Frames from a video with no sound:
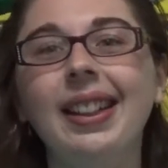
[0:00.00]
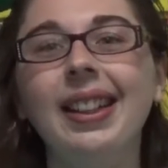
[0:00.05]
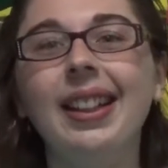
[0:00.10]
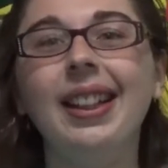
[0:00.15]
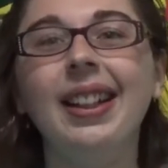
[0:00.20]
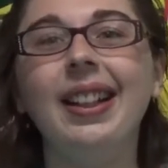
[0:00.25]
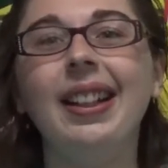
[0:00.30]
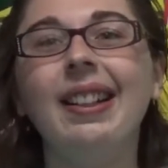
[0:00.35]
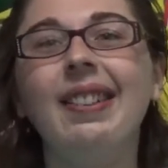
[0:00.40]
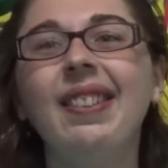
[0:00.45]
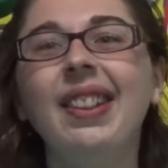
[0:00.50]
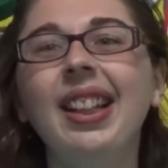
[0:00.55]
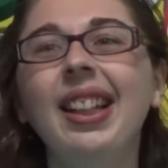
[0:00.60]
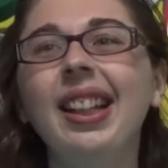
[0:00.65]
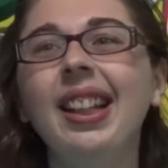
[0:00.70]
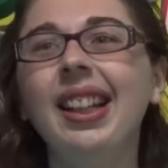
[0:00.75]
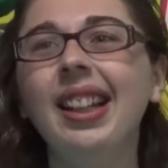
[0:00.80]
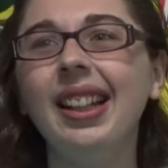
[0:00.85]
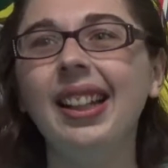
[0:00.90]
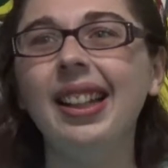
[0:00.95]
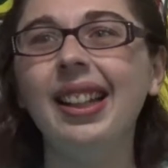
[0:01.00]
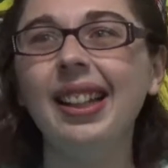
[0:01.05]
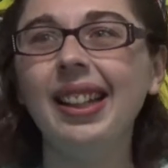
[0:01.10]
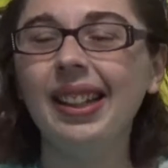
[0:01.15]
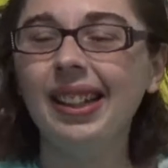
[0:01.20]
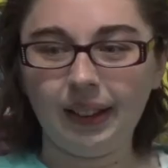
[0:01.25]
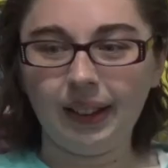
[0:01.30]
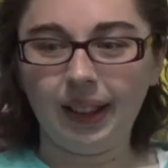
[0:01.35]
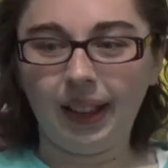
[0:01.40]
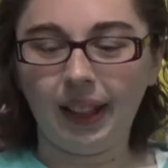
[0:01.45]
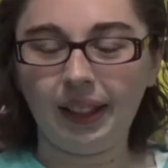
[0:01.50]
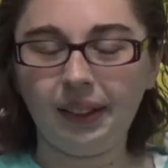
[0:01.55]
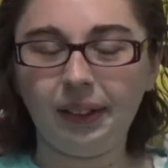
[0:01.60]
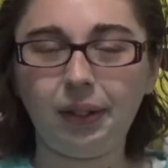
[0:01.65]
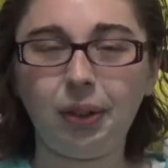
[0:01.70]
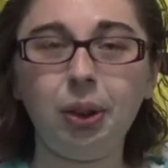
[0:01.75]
I